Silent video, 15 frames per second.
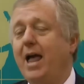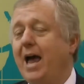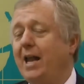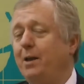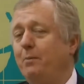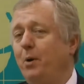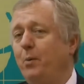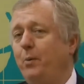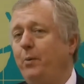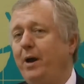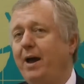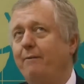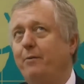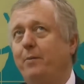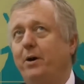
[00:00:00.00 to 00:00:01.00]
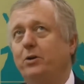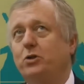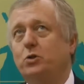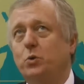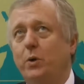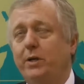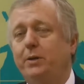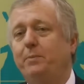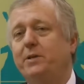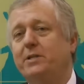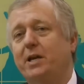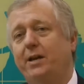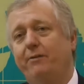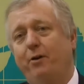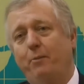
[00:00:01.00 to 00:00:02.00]
At the moment we have about
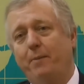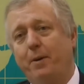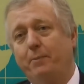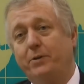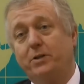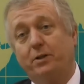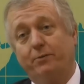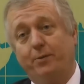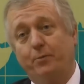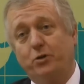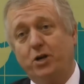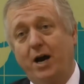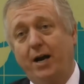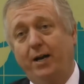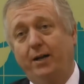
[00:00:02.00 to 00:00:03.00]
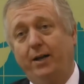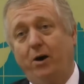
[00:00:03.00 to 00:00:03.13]
20% of our members is from China,